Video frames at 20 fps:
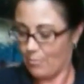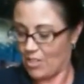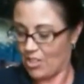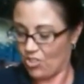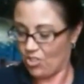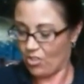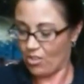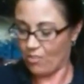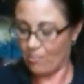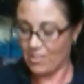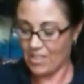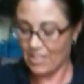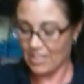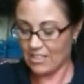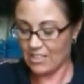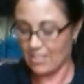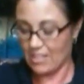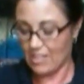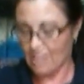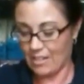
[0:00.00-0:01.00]
Make sure
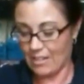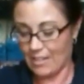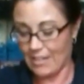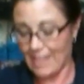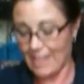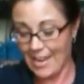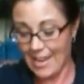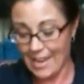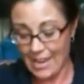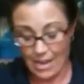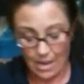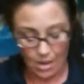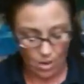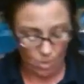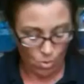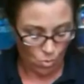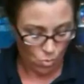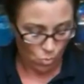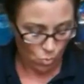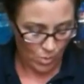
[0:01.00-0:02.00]
everything's snug.
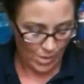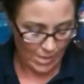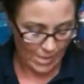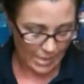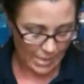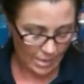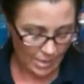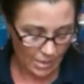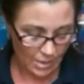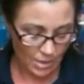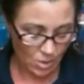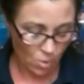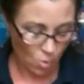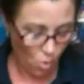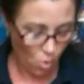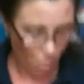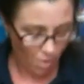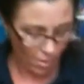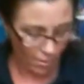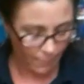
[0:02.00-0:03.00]
Now we can cut
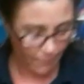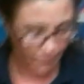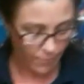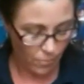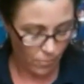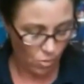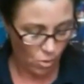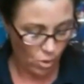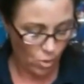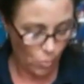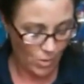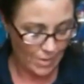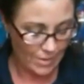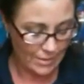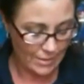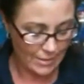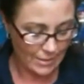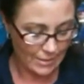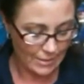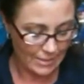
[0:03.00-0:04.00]
off our
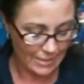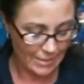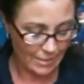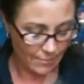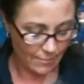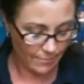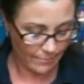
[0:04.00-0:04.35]
160.